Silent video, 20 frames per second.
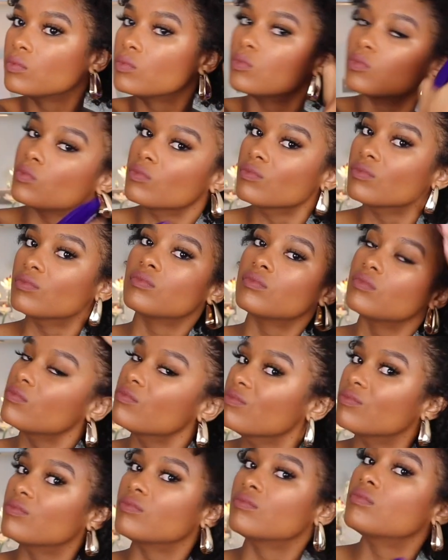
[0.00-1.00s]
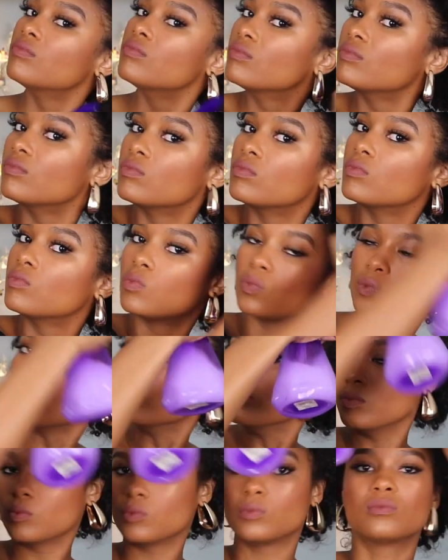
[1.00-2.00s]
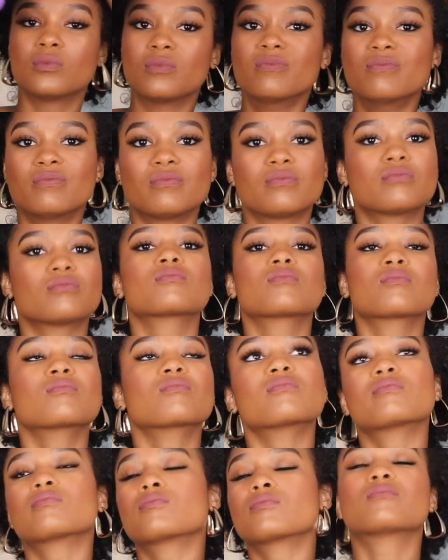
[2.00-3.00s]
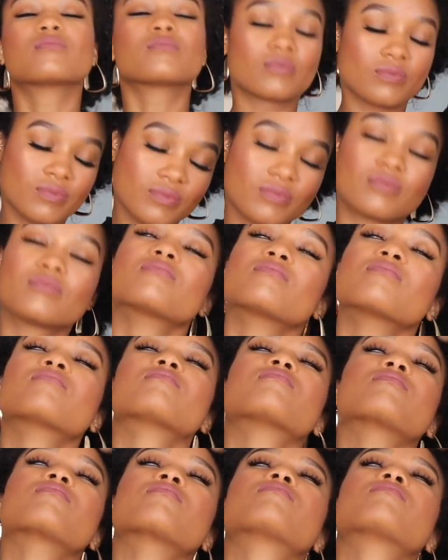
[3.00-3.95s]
of water, a little bit of conditioner, and then a few drops of castor oil.